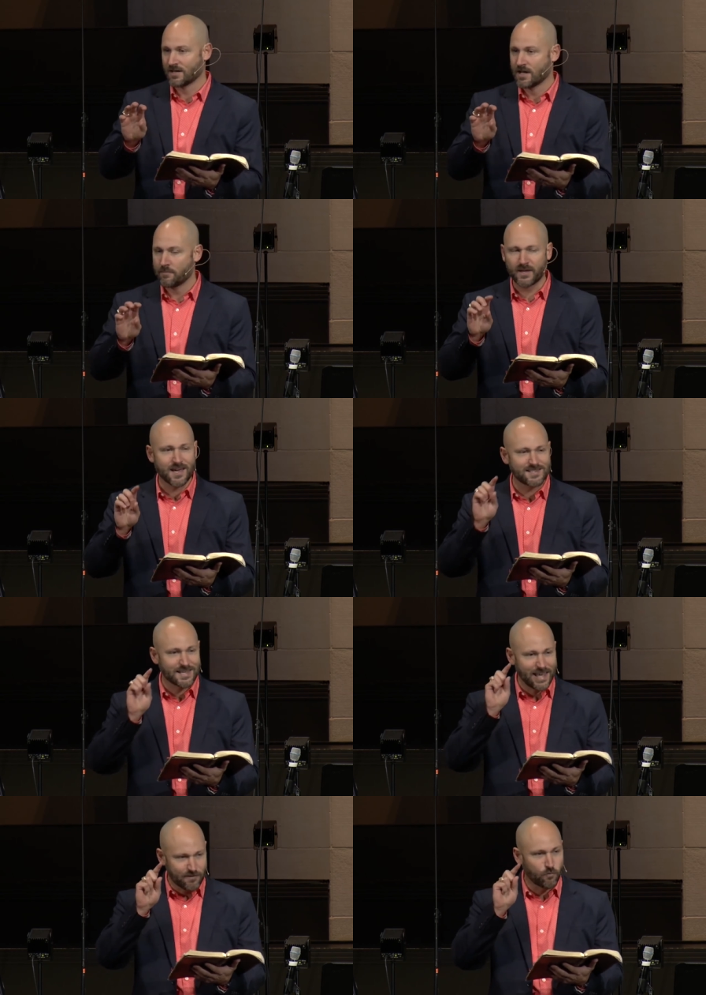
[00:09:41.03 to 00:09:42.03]
Because
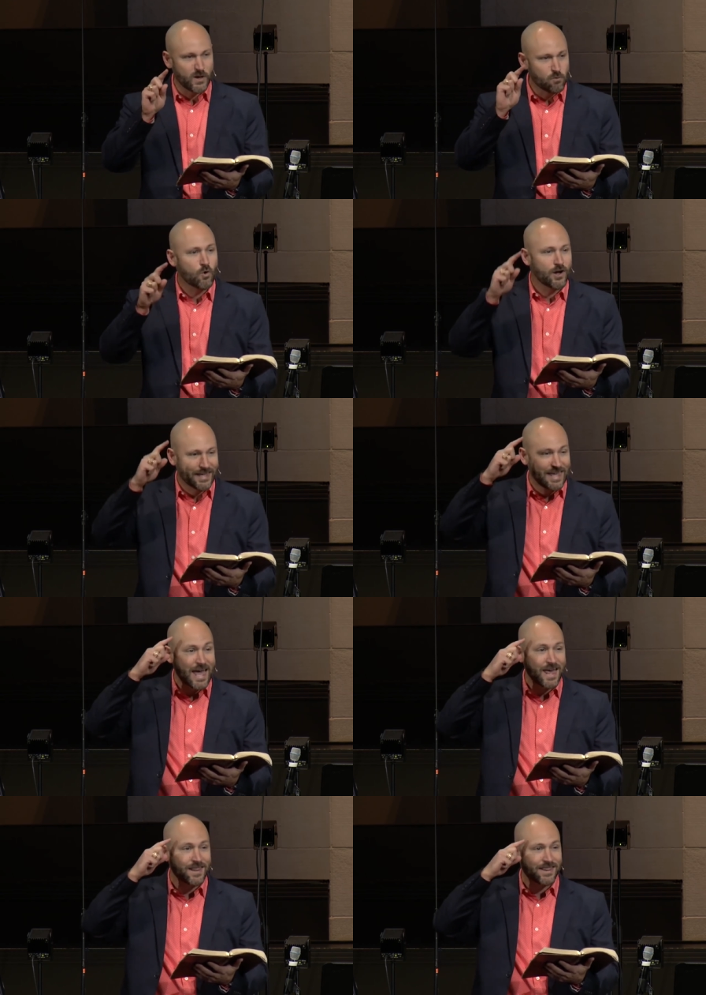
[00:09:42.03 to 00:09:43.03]
if we will
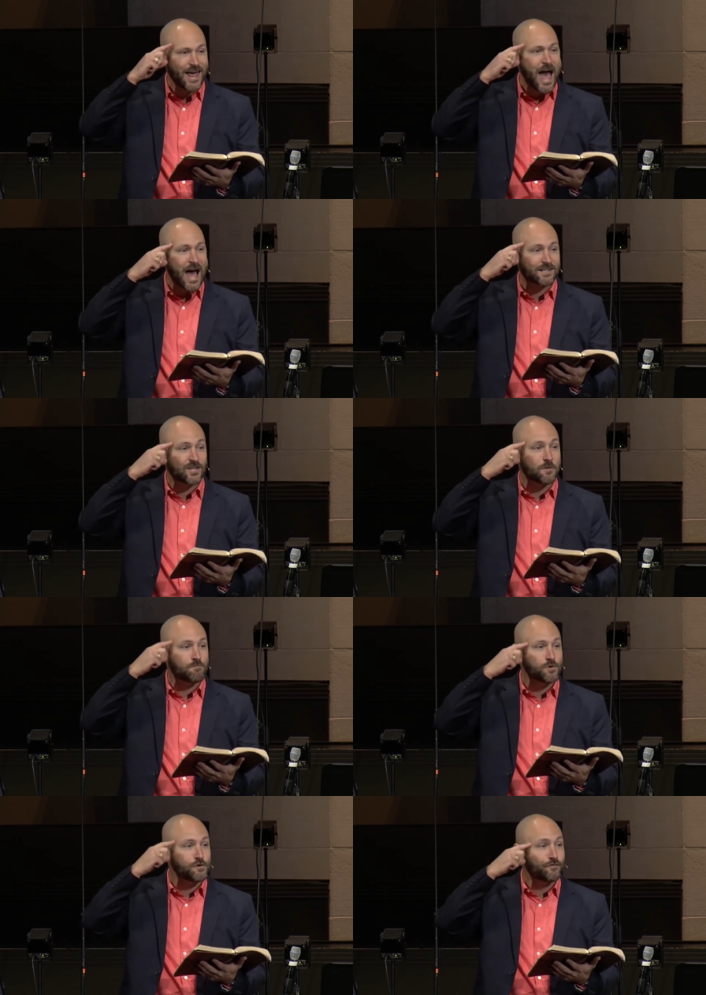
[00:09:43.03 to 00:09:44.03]
get that to
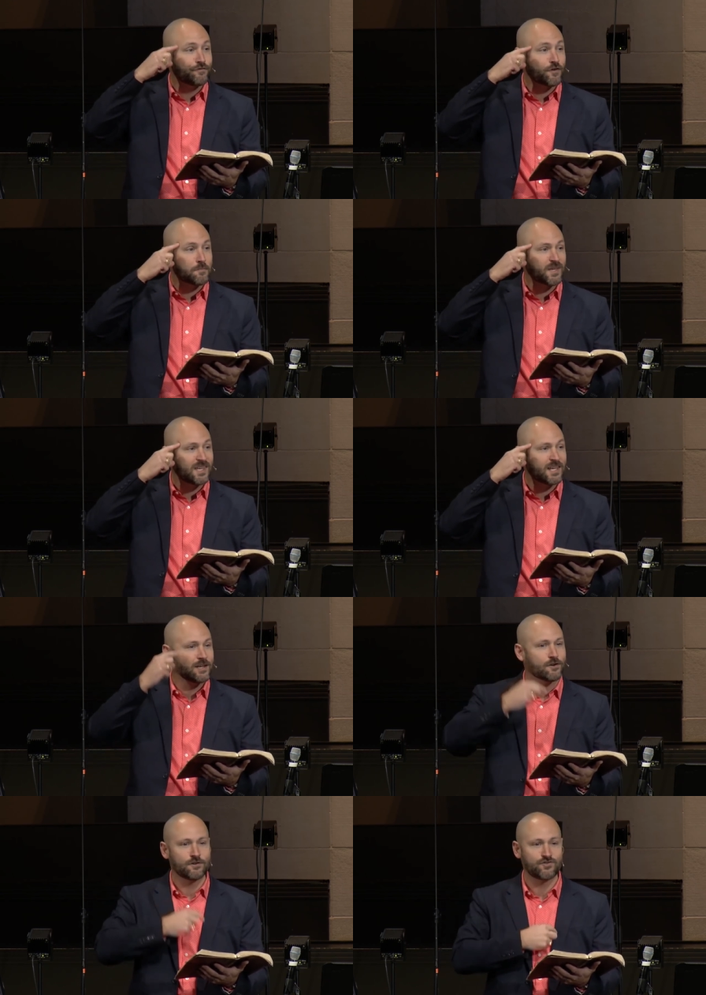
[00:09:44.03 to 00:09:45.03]
move from
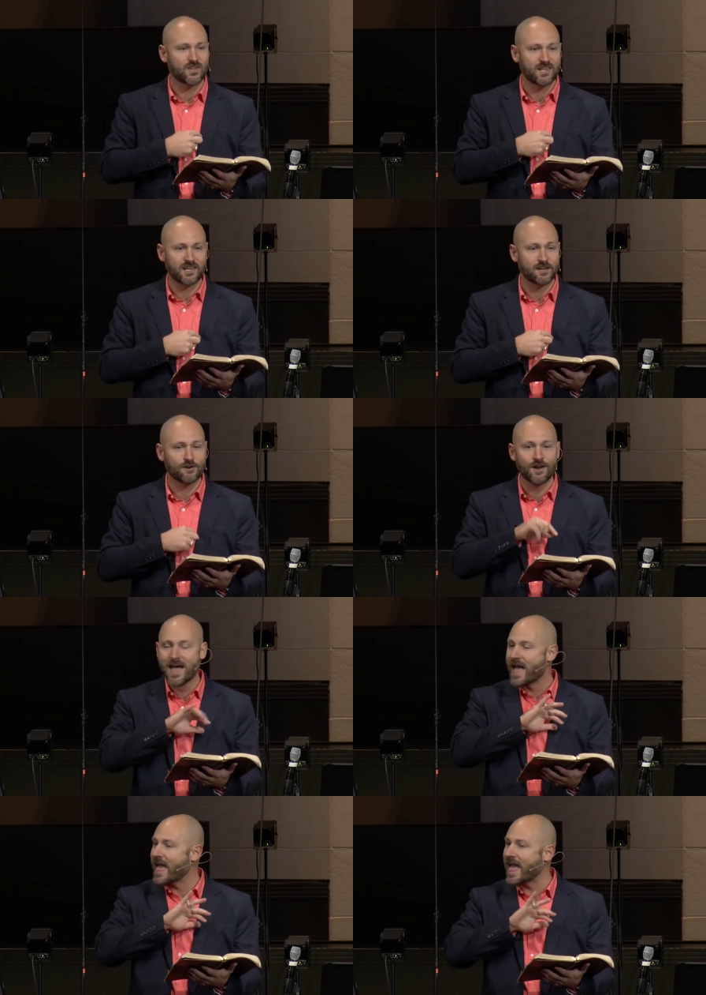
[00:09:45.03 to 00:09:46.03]
here to here,
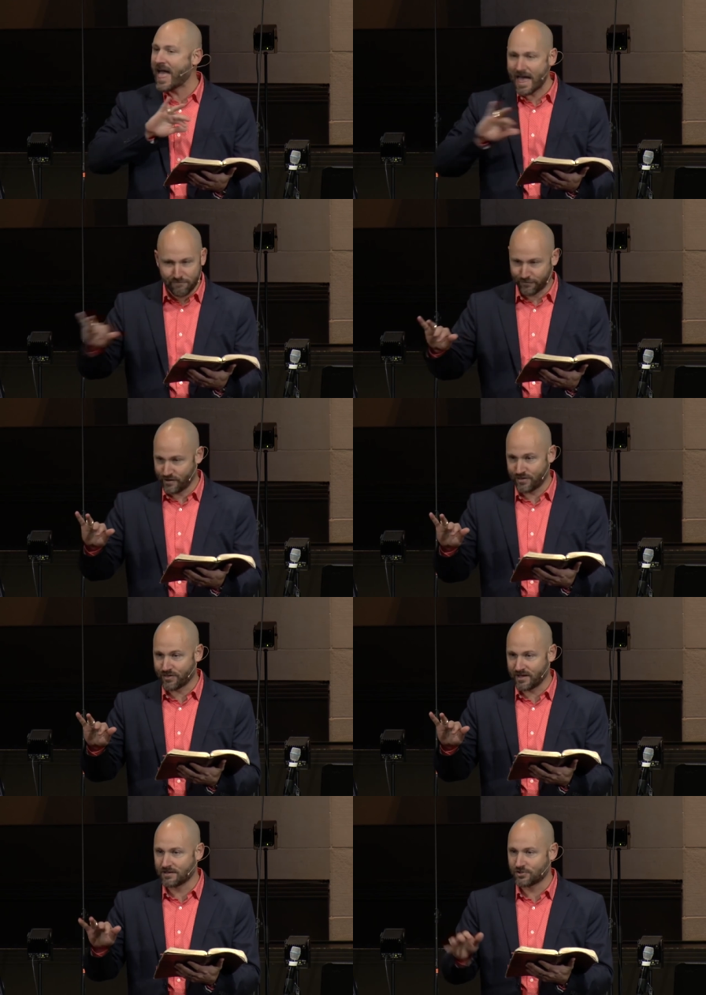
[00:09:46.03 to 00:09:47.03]

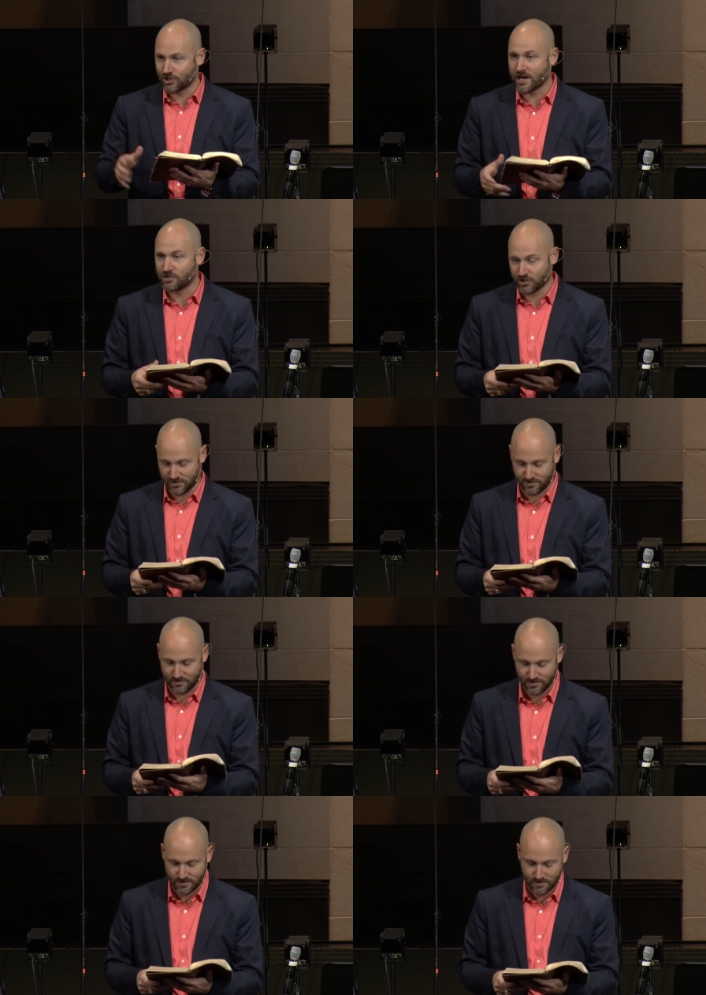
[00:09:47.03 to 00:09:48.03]
everything changes.
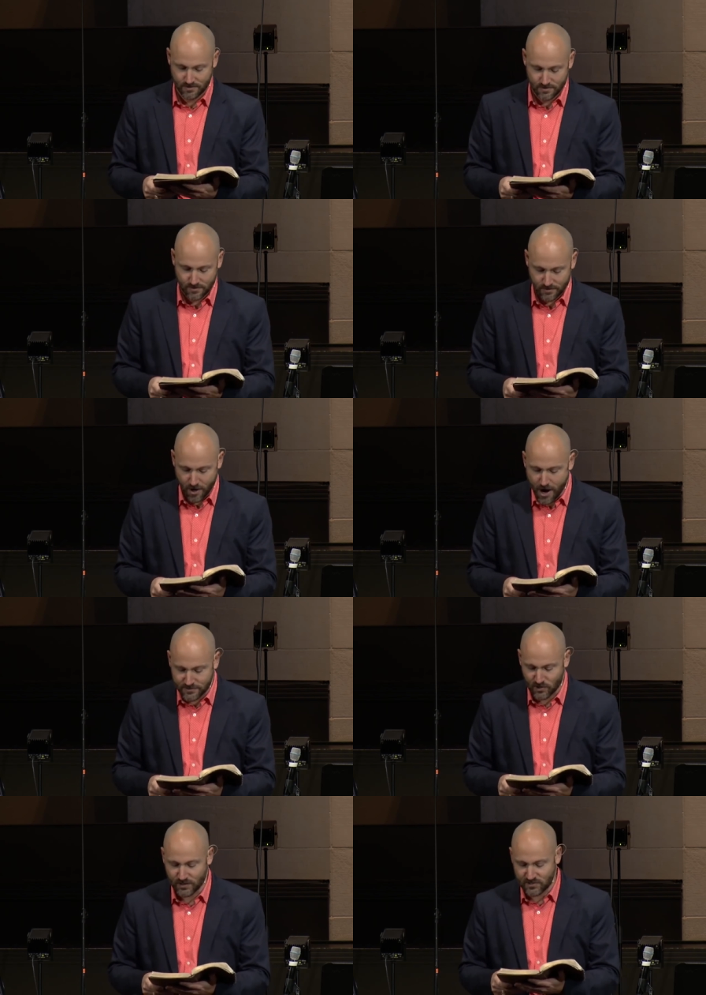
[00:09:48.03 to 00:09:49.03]
All right,
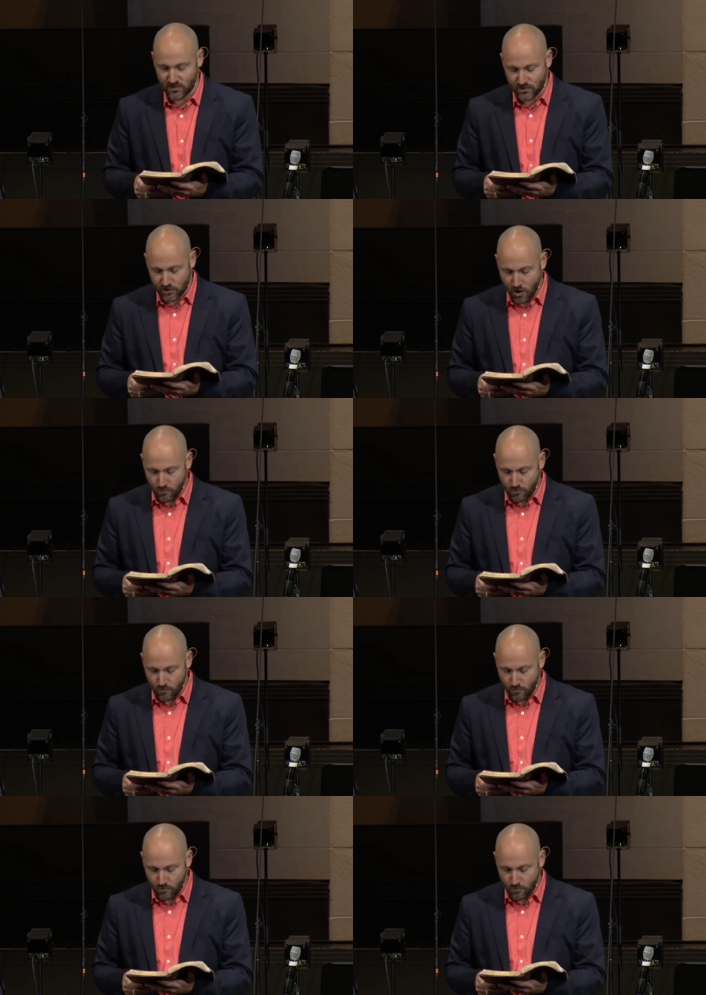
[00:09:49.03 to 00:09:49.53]
so listen, Psalm